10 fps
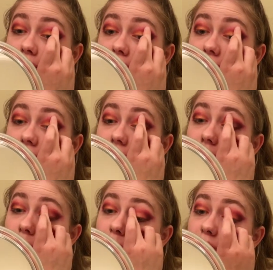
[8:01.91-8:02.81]
to take that
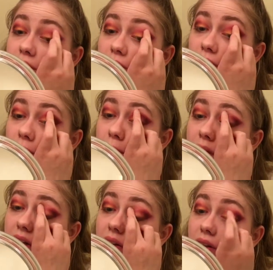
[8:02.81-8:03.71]
up to the
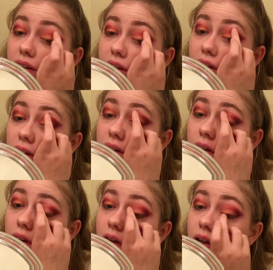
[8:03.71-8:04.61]
middle
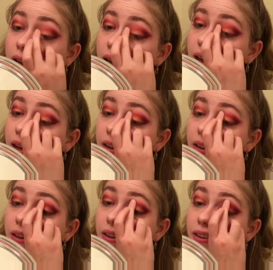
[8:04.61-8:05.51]

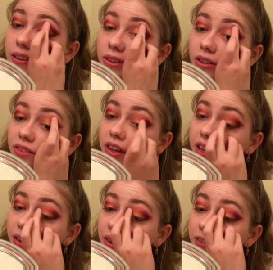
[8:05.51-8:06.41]
and sort of like a
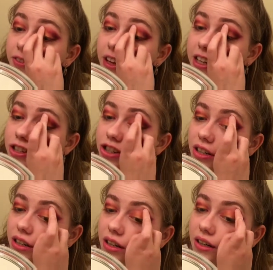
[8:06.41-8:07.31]
reflection.
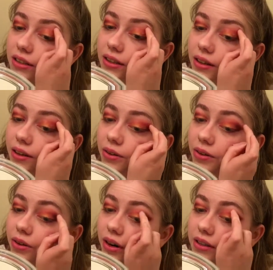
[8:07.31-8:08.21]
It's going to go
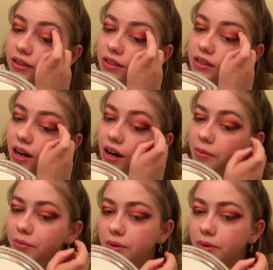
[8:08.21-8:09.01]
across the top,